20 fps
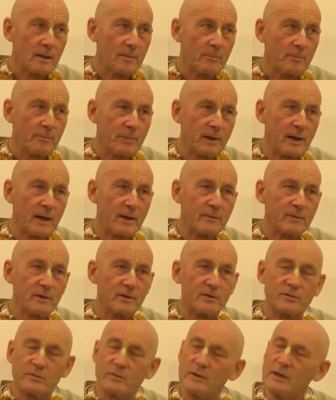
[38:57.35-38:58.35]
but the
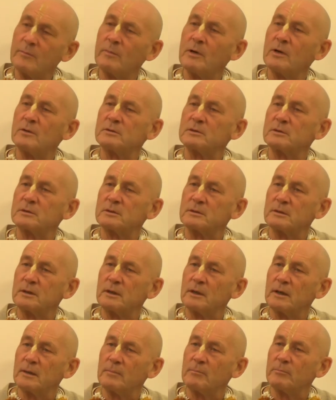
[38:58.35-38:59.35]
3 most
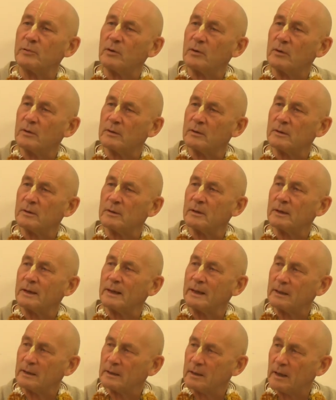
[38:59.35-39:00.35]
important
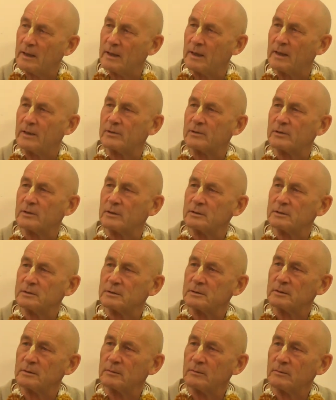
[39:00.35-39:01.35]

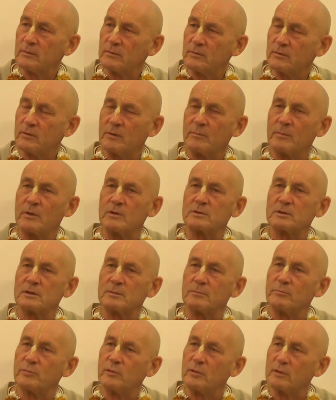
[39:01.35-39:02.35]
incarnations, 3 most
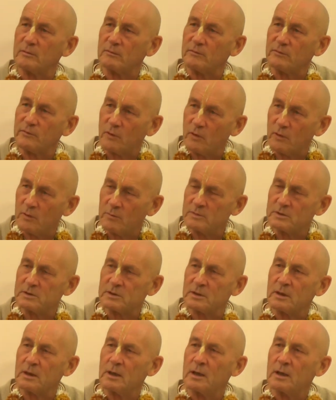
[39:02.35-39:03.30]
important forms